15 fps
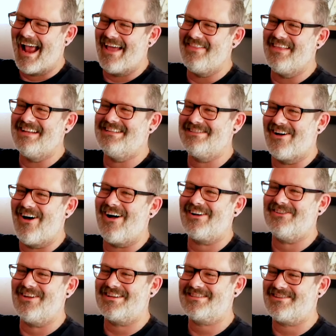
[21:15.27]
and the dog
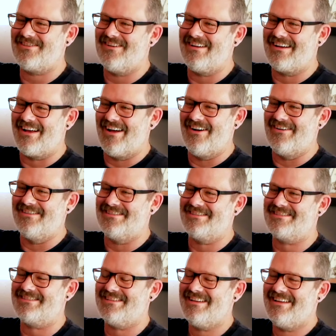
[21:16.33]
looks at her and
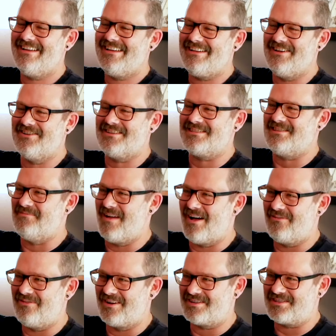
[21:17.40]
goes, You're just a
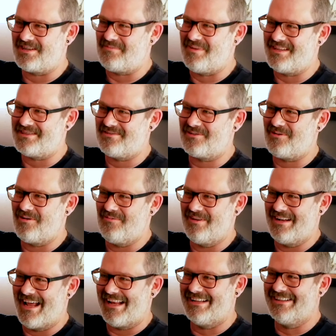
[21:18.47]
malfunctioning piece of
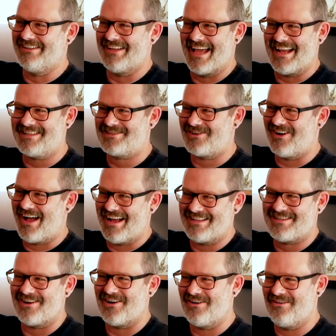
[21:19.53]
equipment, and laser eyes her